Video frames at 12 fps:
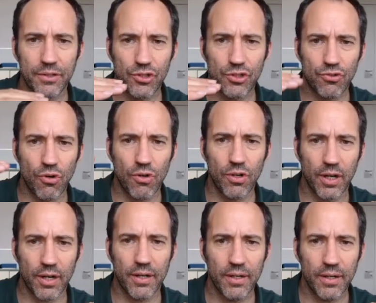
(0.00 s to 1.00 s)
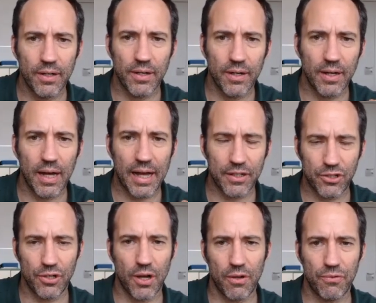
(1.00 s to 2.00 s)
stronger as you
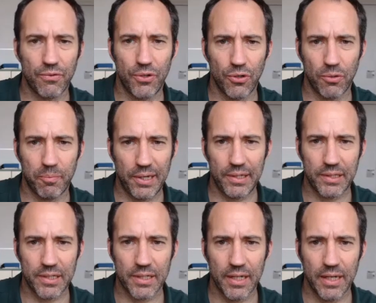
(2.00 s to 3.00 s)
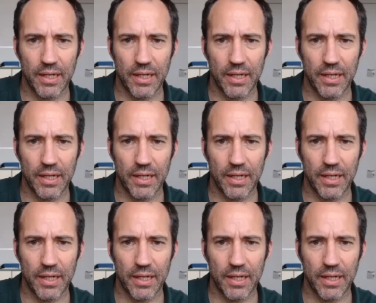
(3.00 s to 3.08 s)
go through your piece.